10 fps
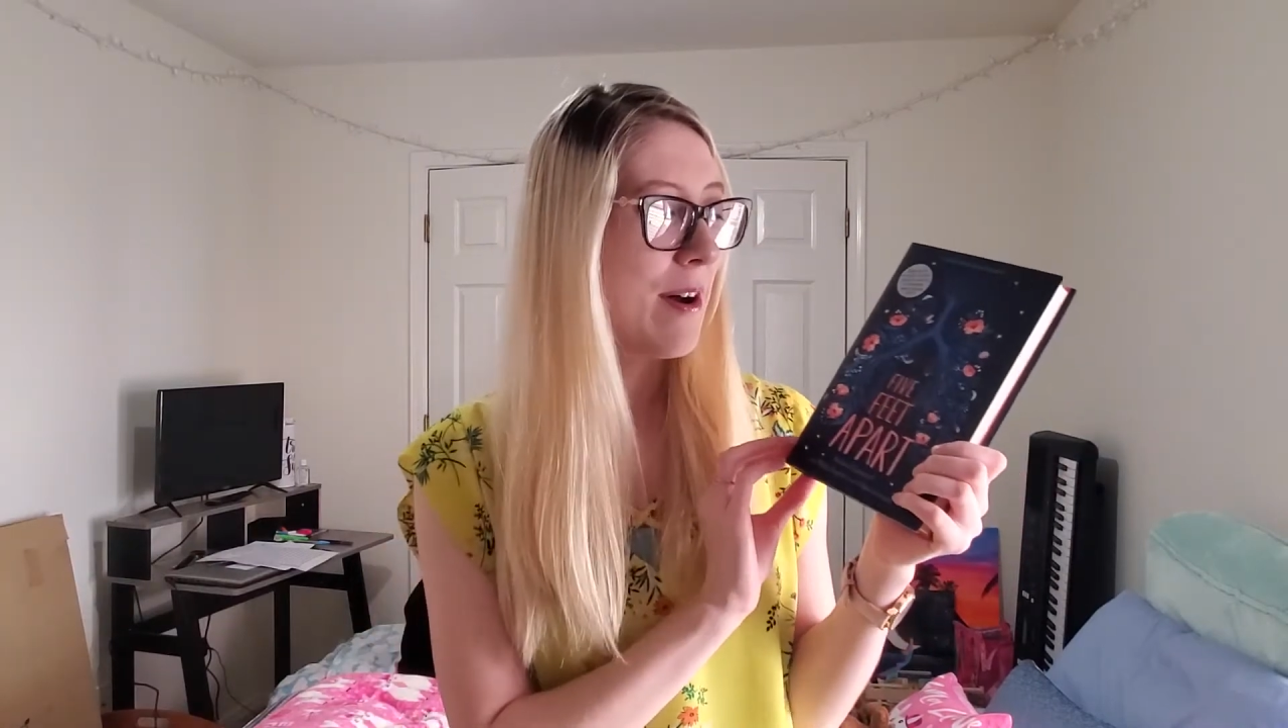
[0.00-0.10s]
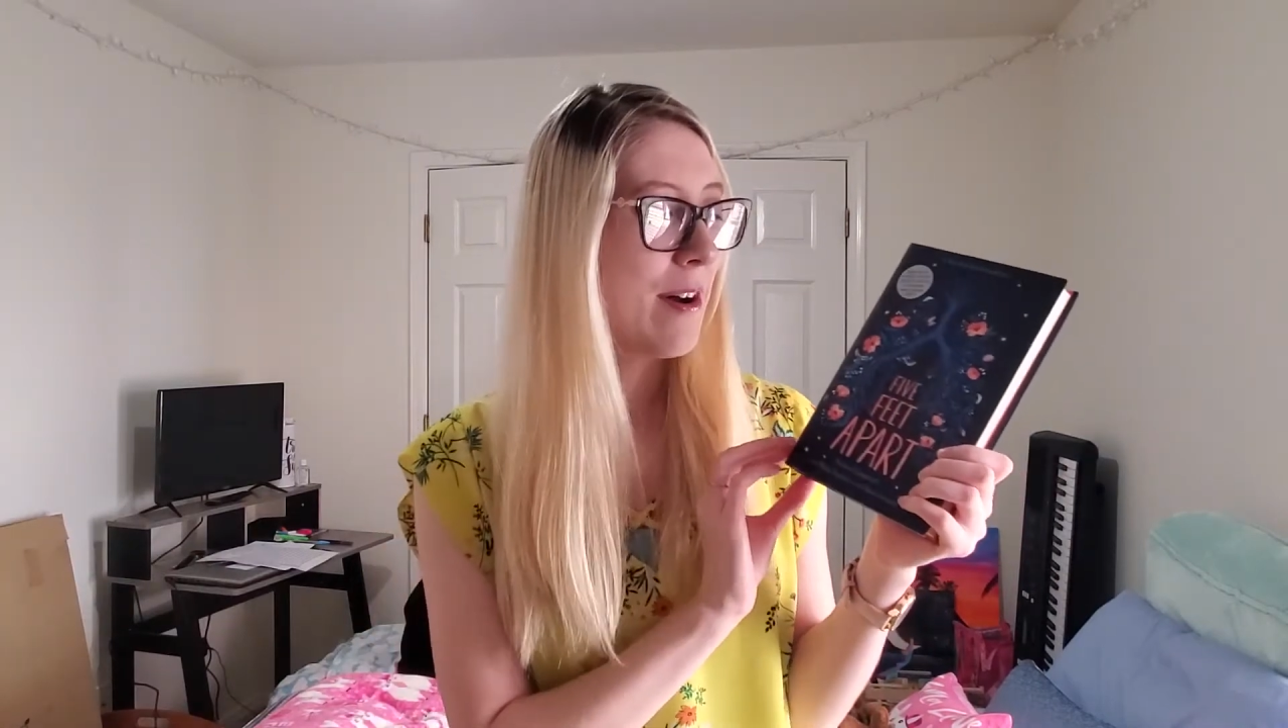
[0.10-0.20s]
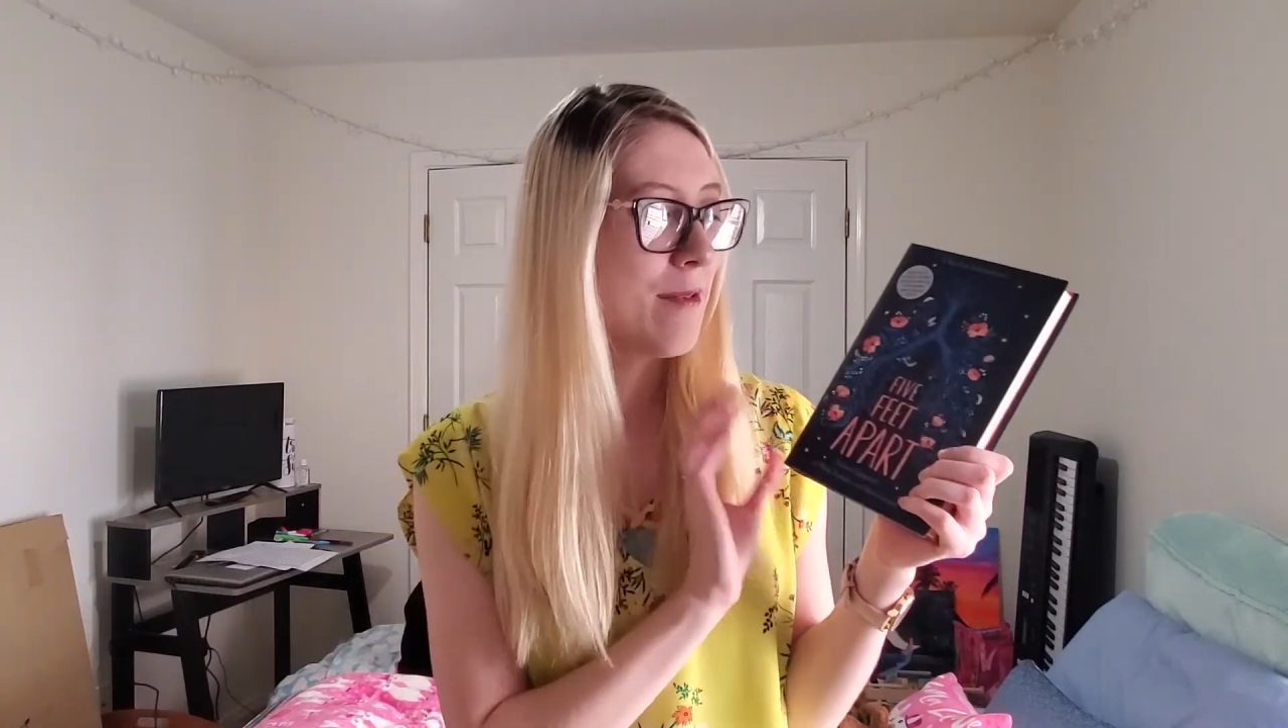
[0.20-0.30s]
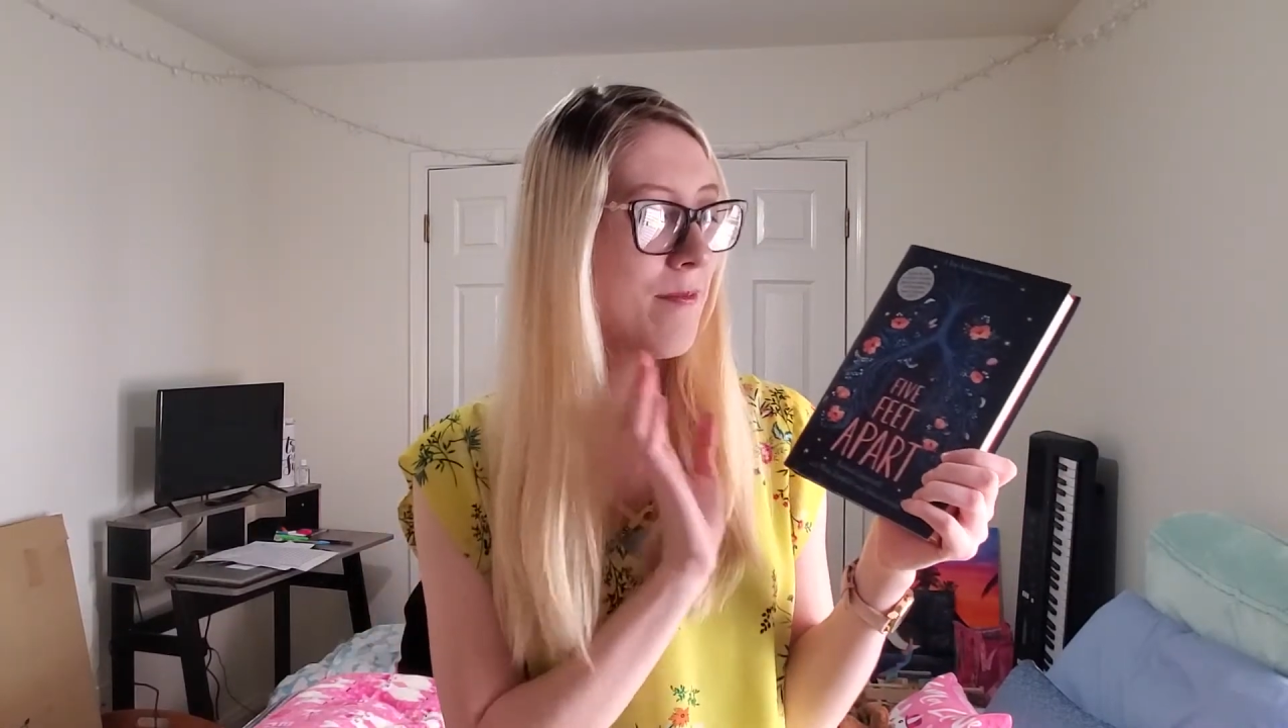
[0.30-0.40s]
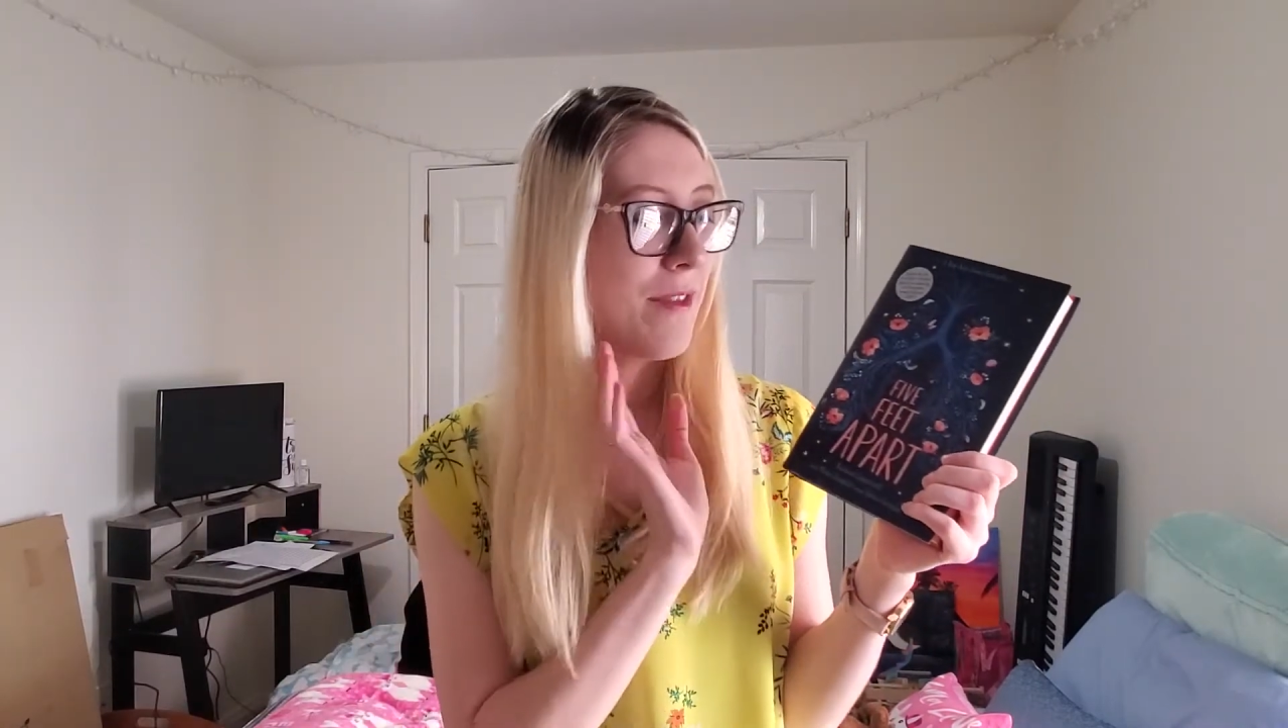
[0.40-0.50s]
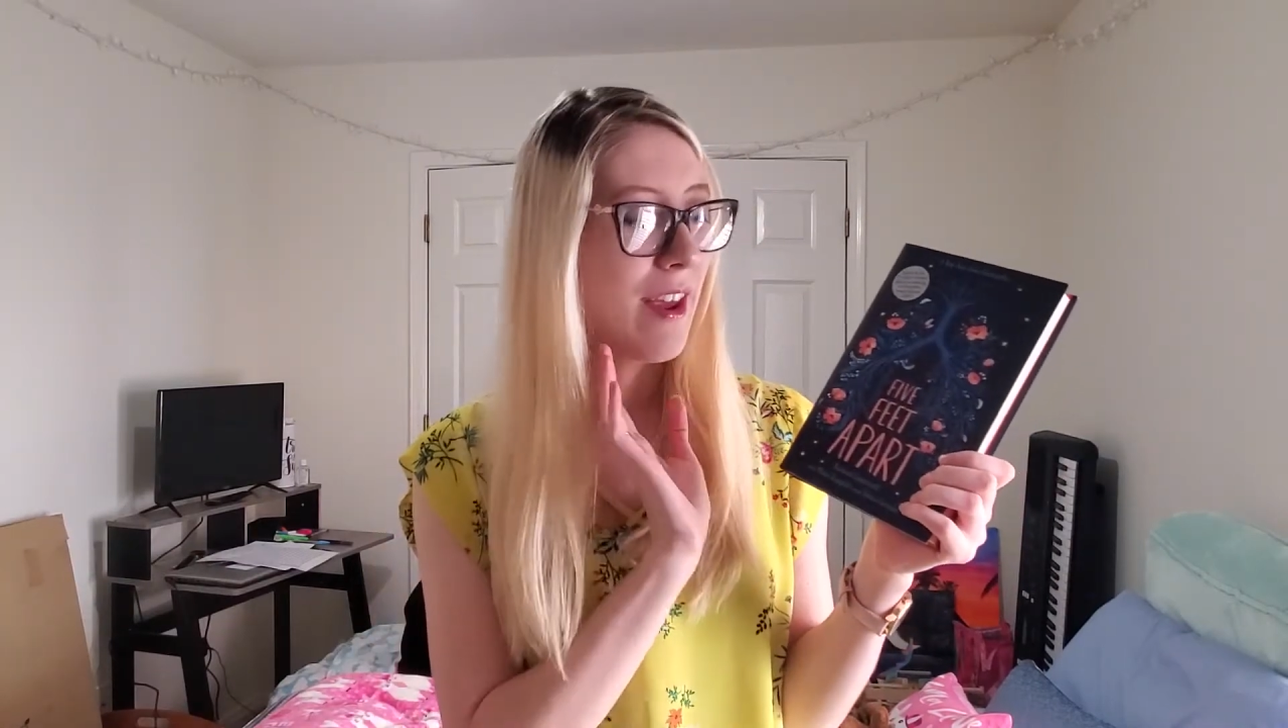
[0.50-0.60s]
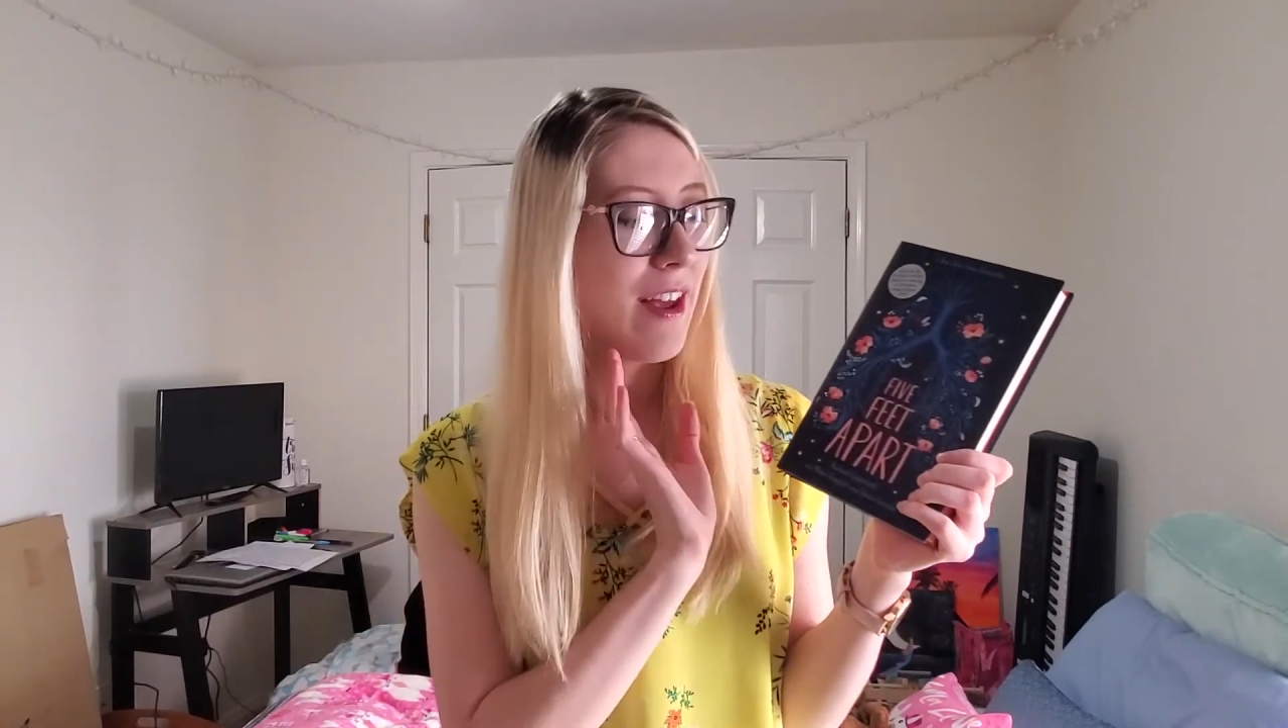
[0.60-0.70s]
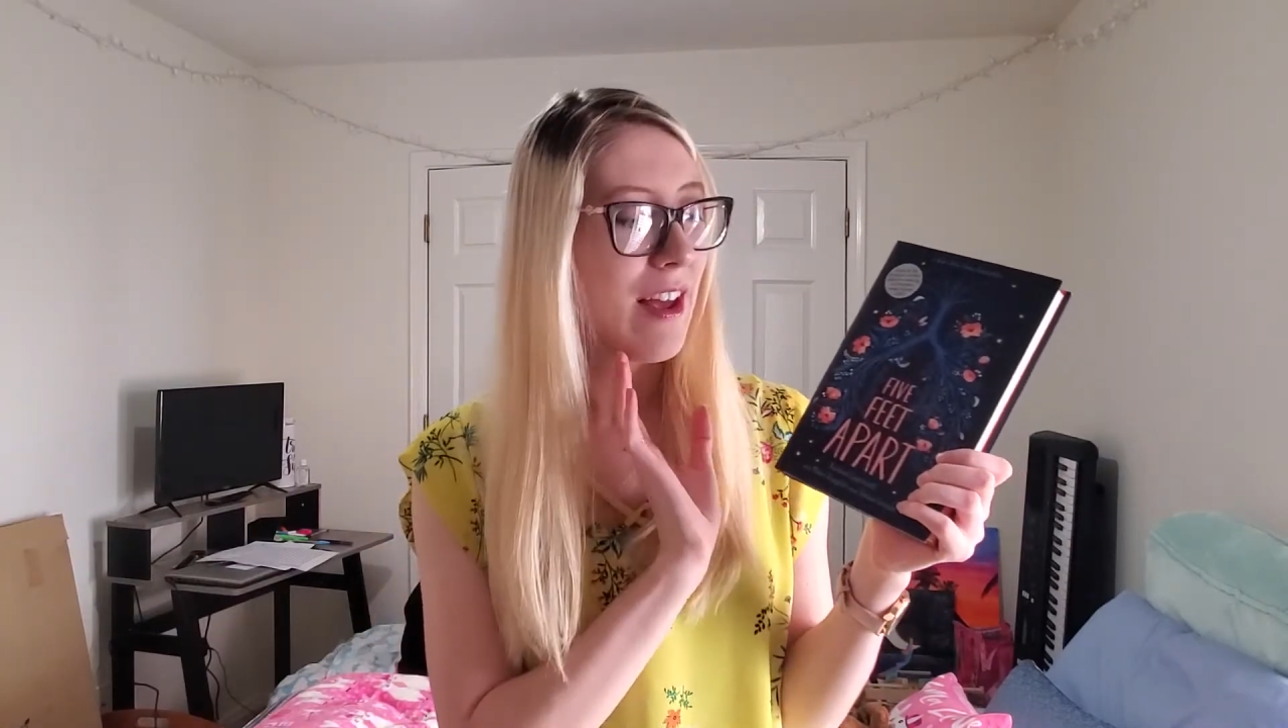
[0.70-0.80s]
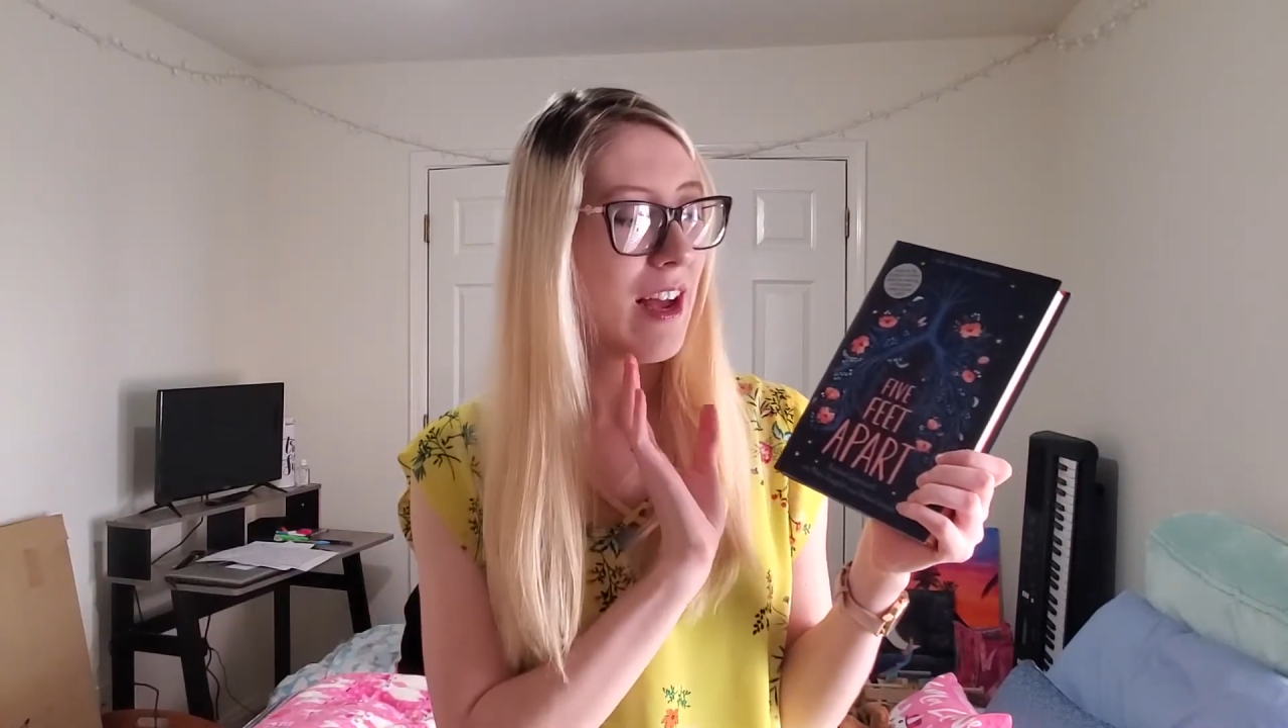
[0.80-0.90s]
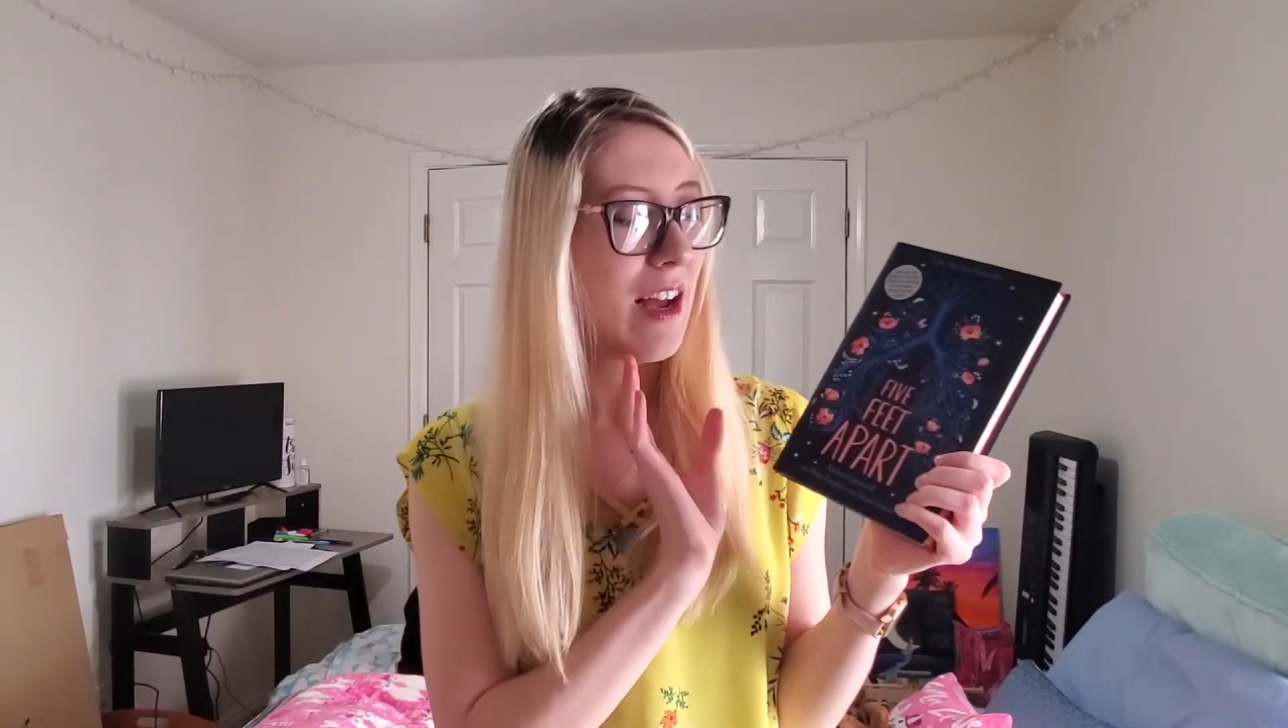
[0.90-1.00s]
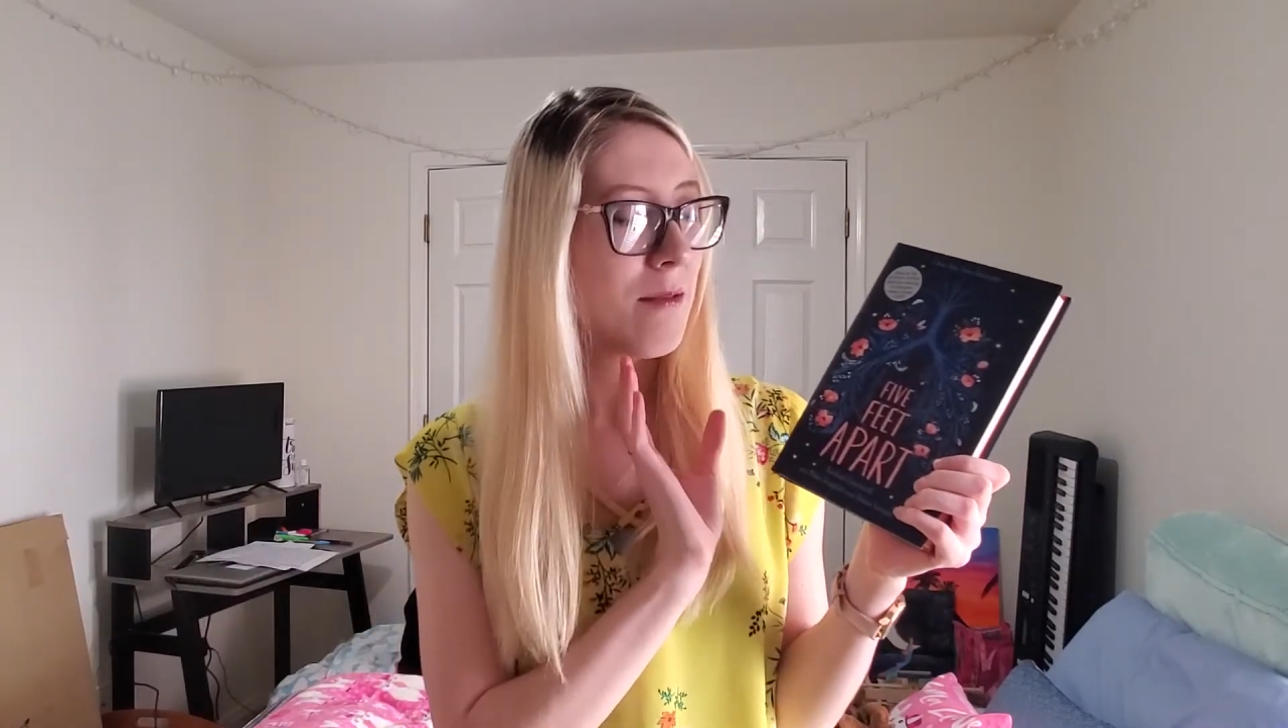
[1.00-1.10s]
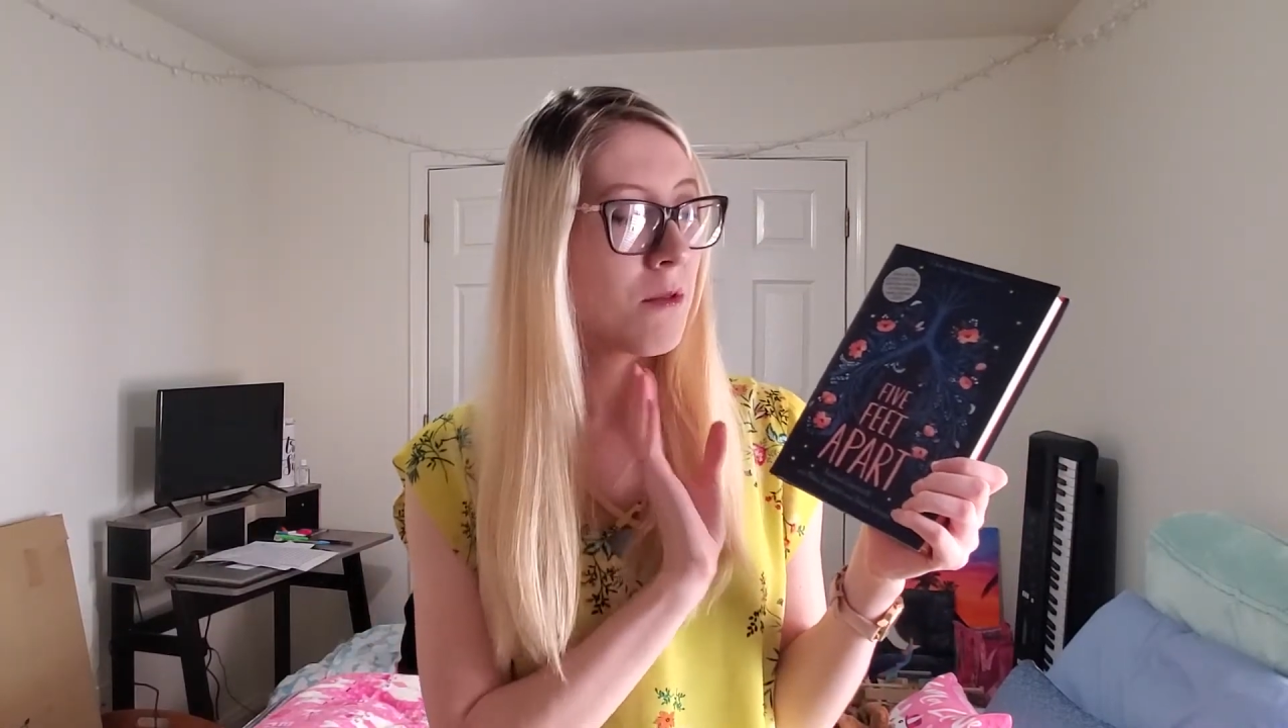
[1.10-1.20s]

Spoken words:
I'm